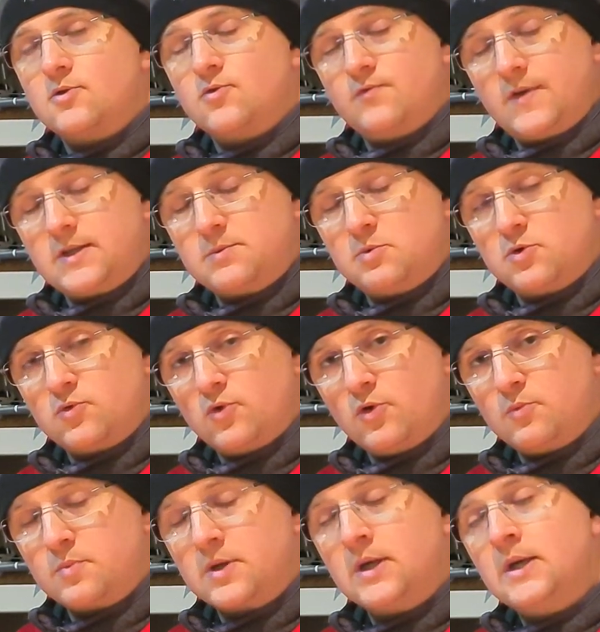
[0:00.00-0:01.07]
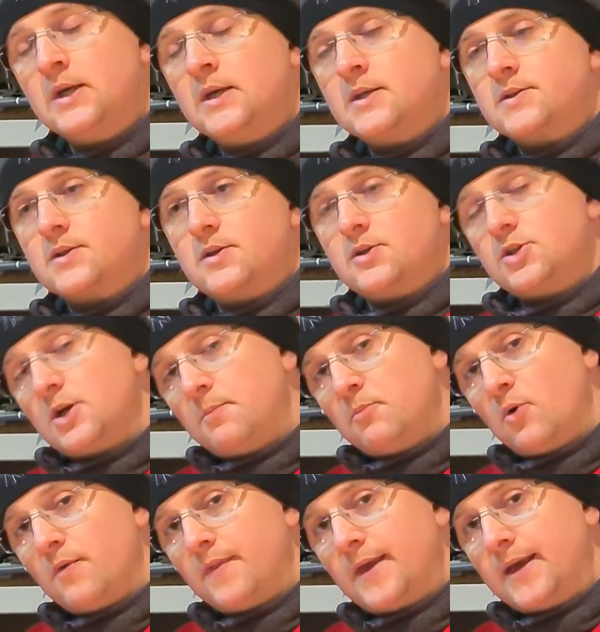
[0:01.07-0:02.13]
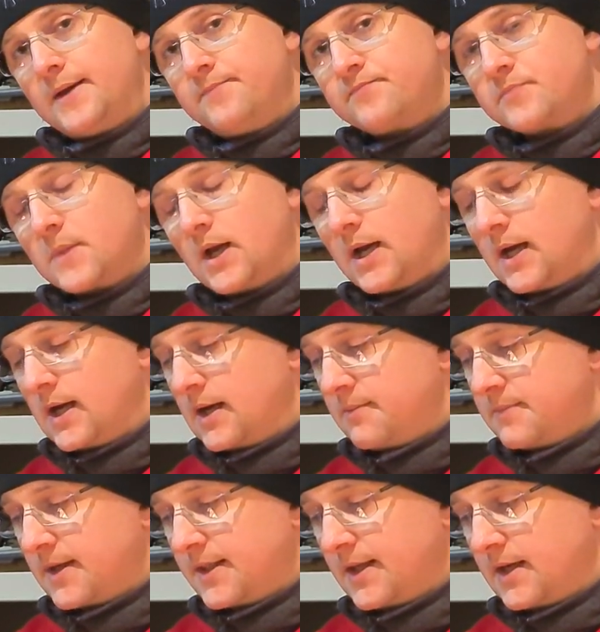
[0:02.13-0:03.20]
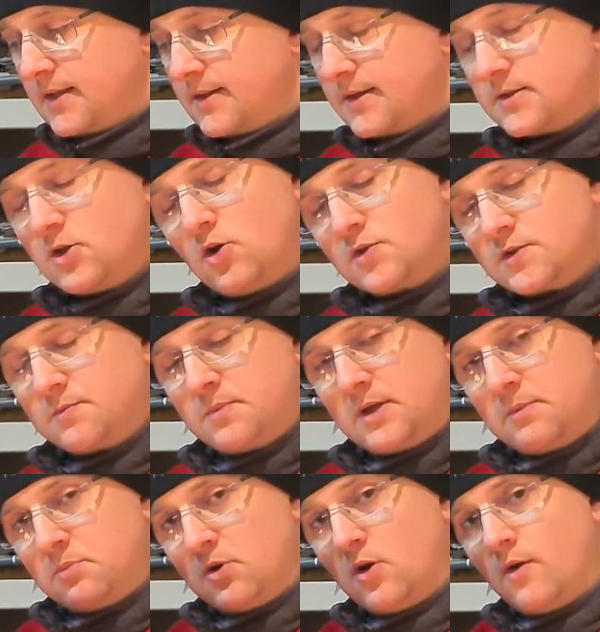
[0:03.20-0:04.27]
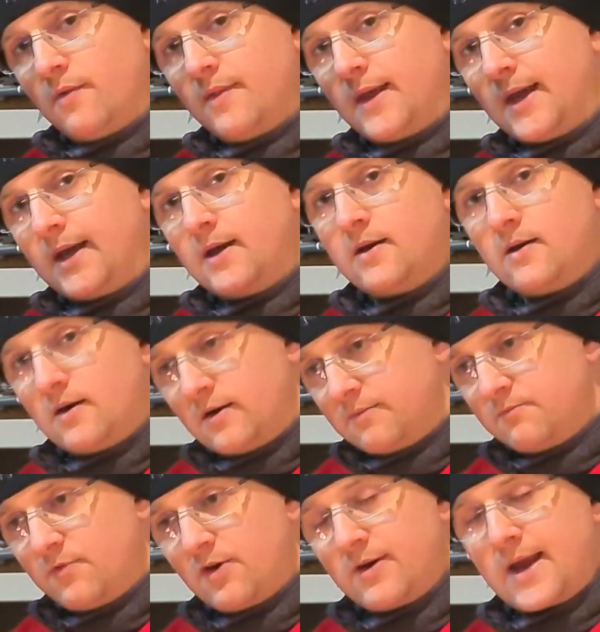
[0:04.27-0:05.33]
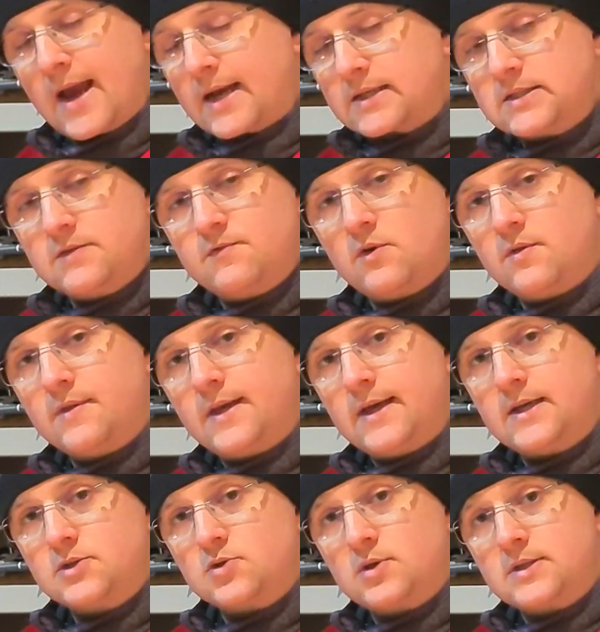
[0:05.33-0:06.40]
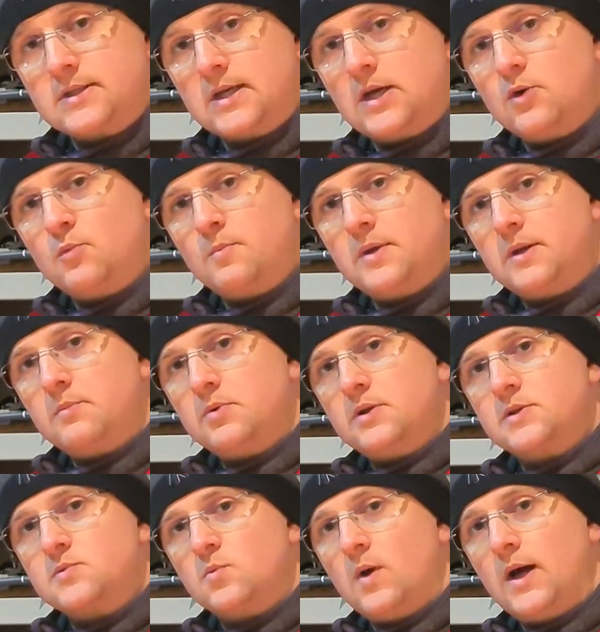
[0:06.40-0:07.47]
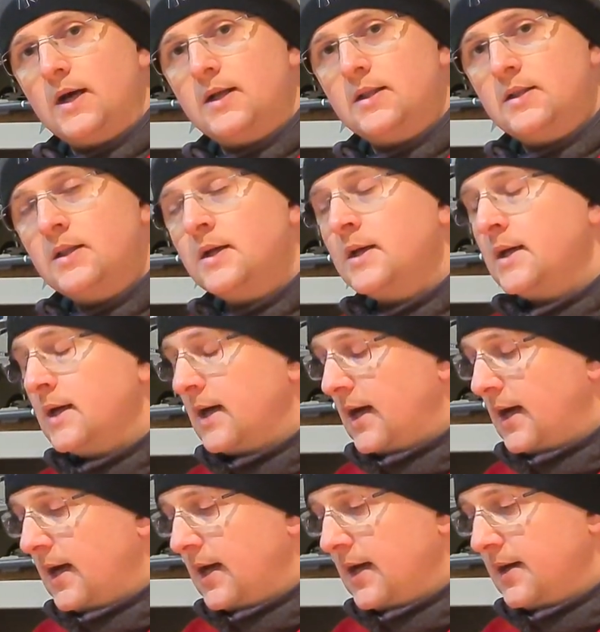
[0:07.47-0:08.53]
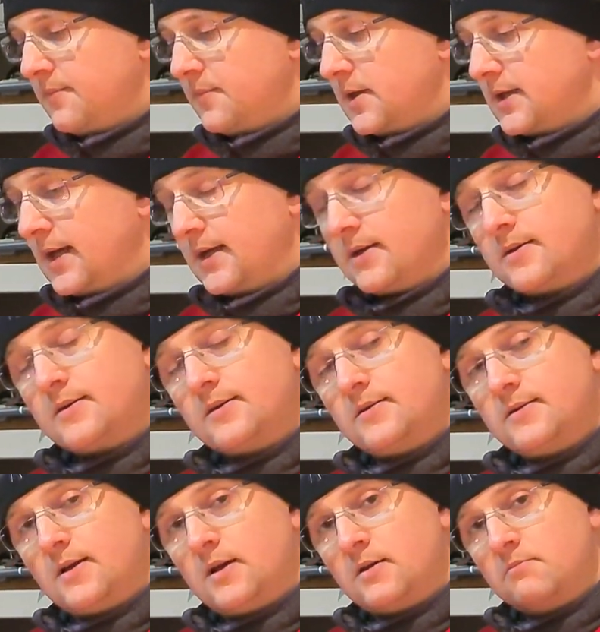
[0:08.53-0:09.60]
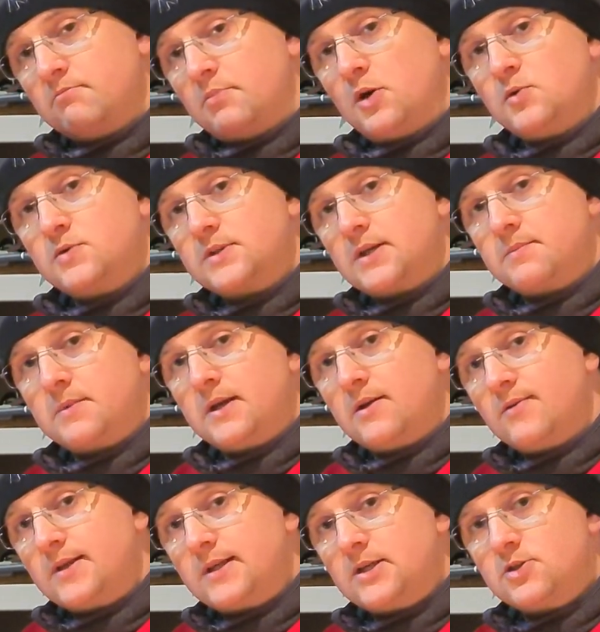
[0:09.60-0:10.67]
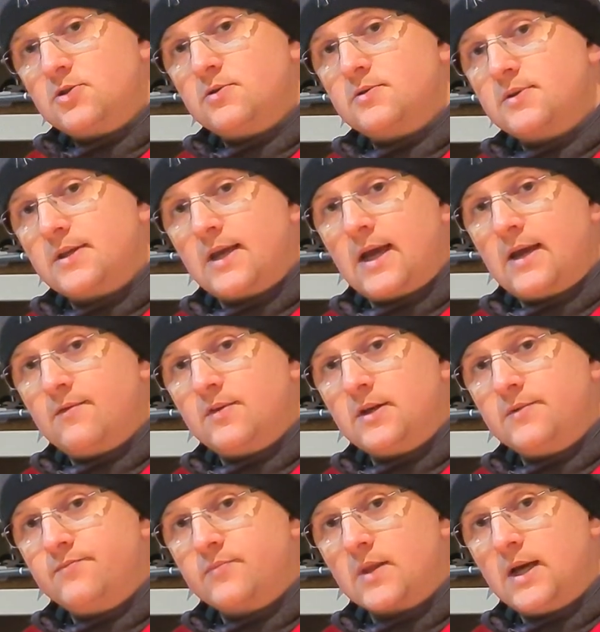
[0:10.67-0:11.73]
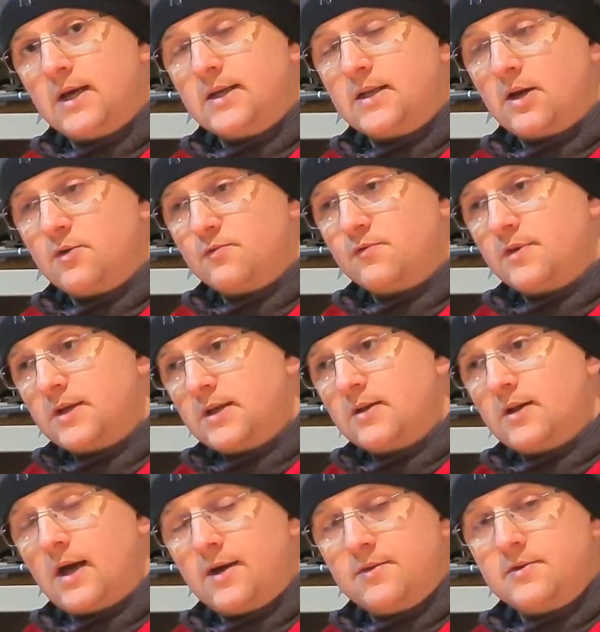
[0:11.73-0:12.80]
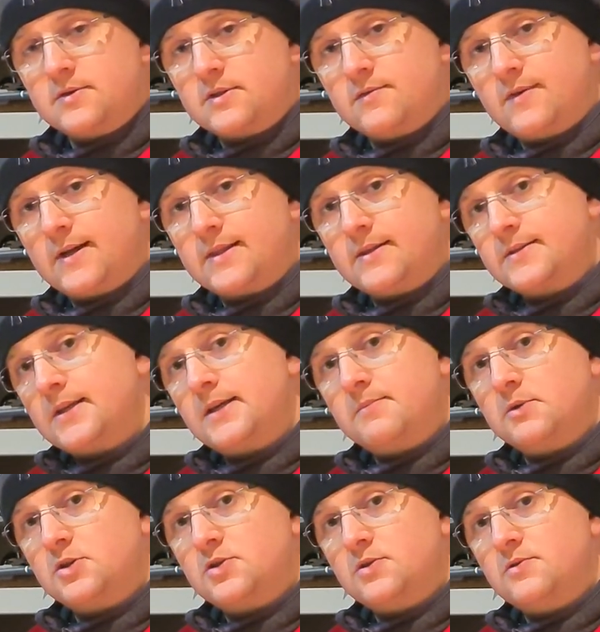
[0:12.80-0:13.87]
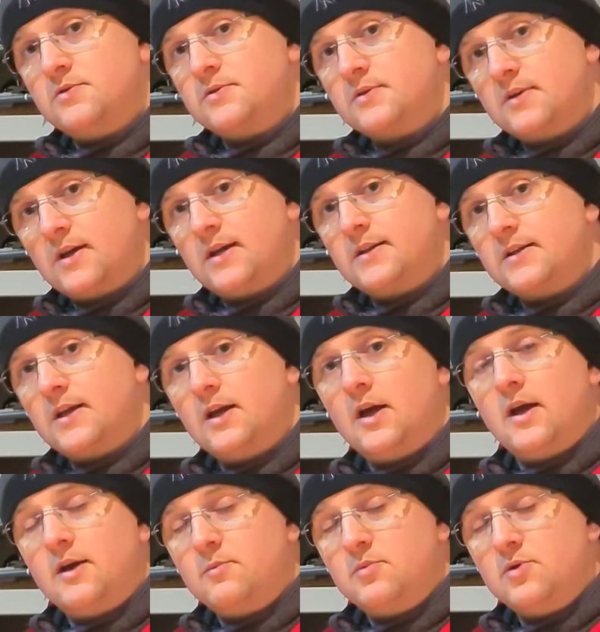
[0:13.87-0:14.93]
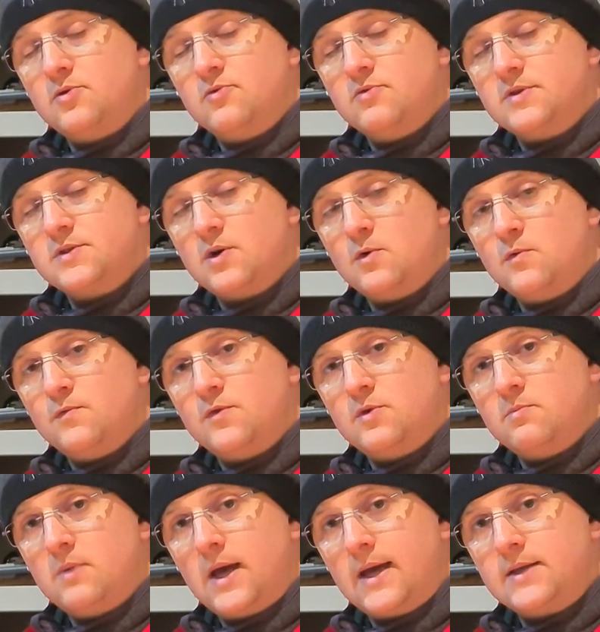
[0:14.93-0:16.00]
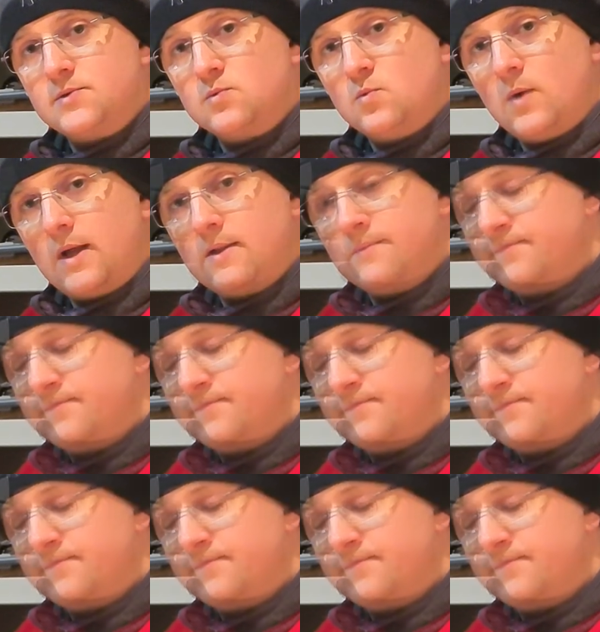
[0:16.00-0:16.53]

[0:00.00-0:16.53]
Facebook group. So you jump on there and then there's lots of people on there. I'm very active on there trying to help people as well. And yeah, you can post up there any issues that you're having, and hopefully others have had the same issues and can help you resolve them as well.